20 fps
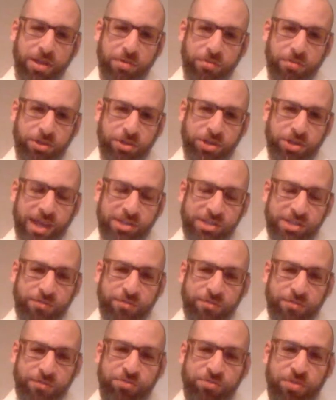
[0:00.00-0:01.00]
which has
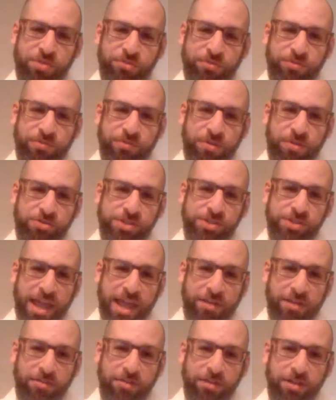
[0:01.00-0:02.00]
over 200 views
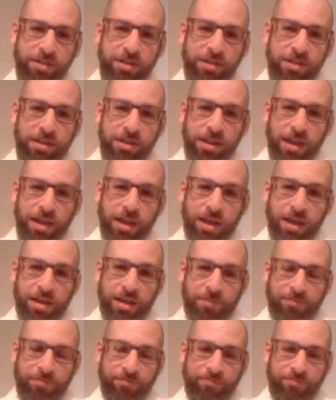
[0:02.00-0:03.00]
now.
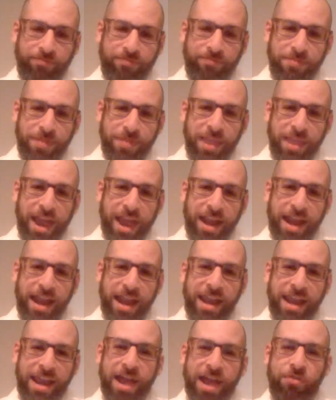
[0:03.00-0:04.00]
And I
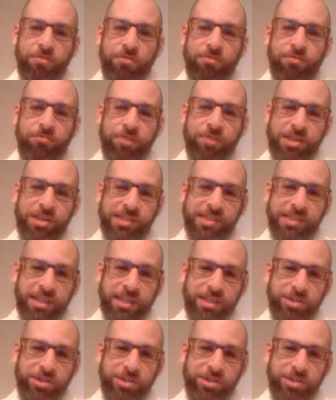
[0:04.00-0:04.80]
now recently